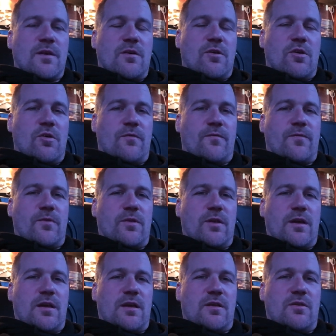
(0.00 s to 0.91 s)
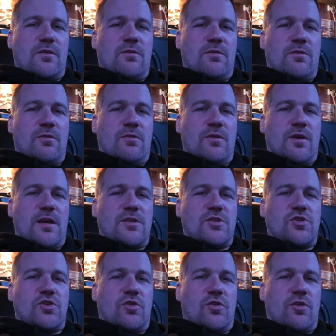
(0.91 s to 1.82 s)
Hopefully you
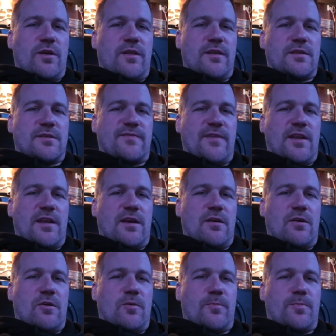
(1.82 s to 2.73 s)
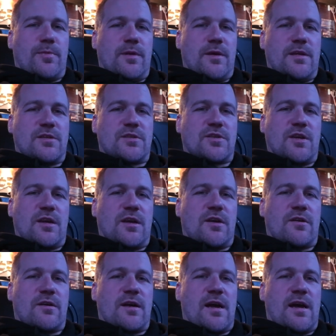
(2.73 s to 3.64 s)
enjoy this video. Please
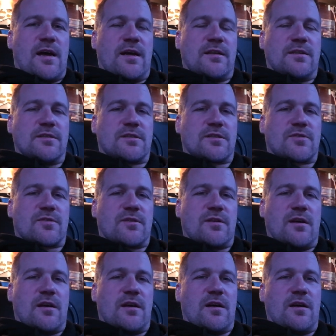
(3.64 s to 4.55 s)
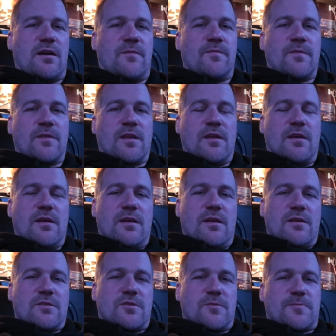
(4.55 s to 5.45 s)
share and
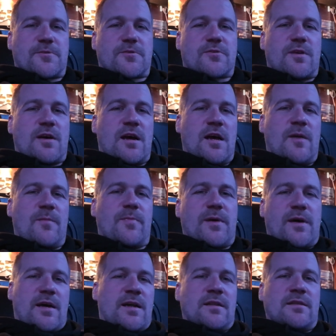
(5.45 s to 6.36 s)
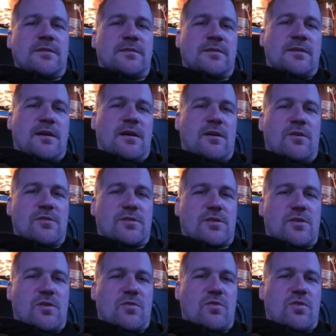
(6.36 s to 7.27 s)
subscribe, and
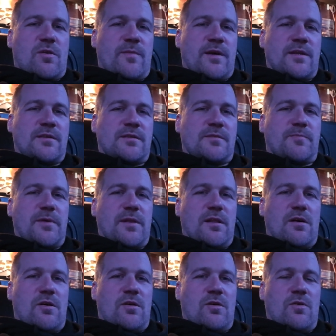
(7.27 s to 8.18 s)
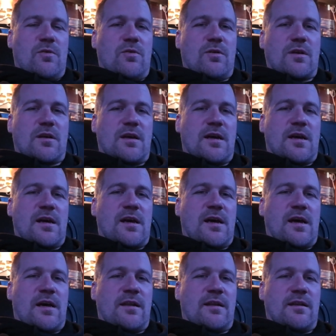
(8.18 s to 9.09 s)
also comment below,
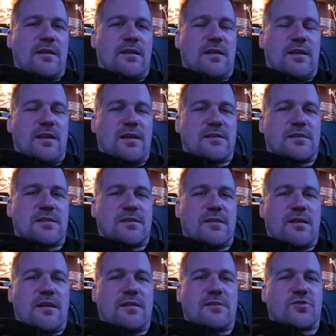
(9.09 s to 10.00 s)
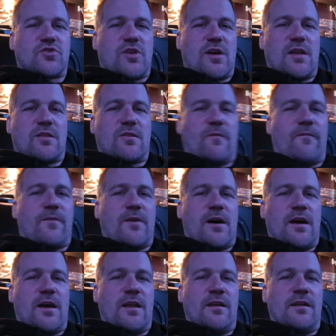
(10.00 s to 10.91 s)
and let's try to
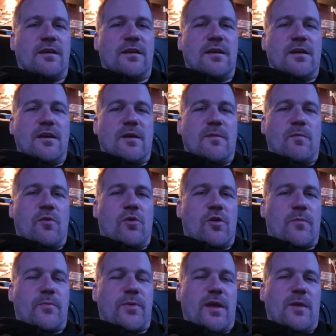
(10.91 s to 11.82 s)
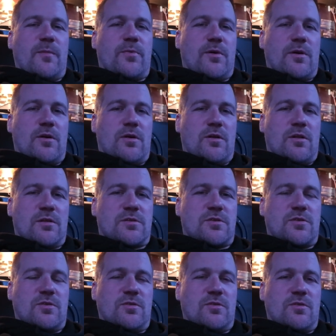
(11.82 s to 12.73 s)
find more people
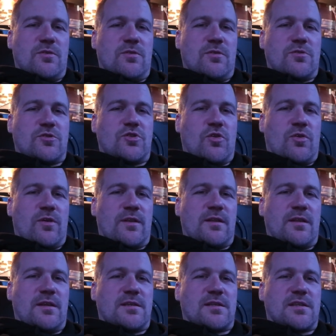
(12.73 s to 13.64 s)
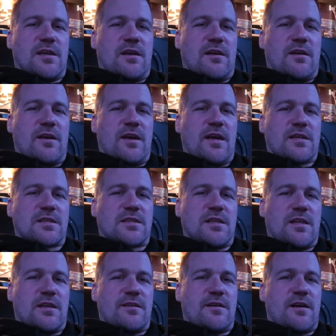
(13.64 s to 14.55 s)
to join this
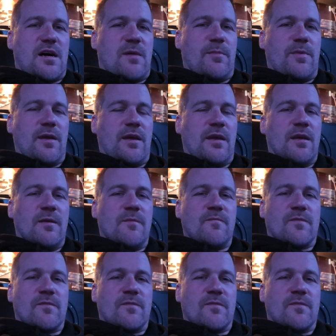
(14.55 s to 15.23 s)
excellent hobby,